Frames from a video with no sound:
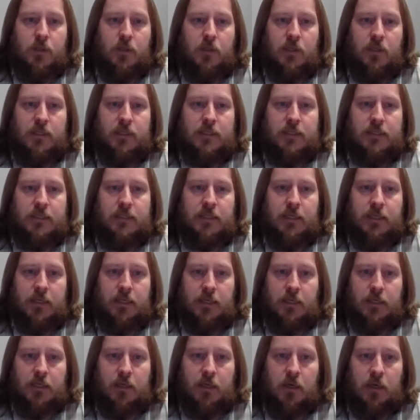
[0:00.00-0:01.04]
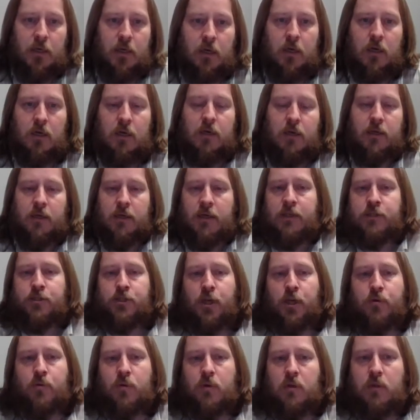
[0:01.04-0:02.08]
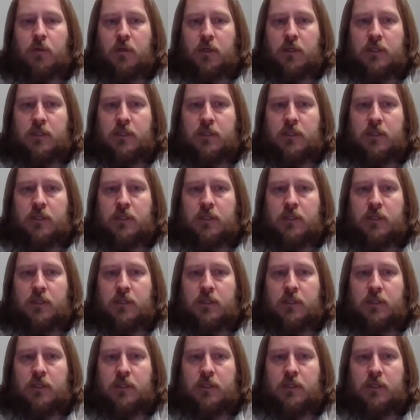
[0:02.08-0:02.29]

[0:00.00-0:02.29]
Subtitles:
Let's see. In general,